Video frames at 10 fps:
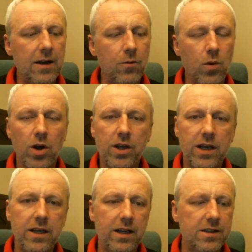
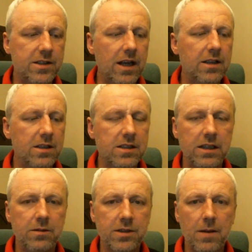working in stainless
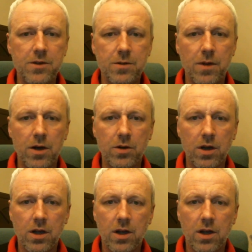steel temperature mode.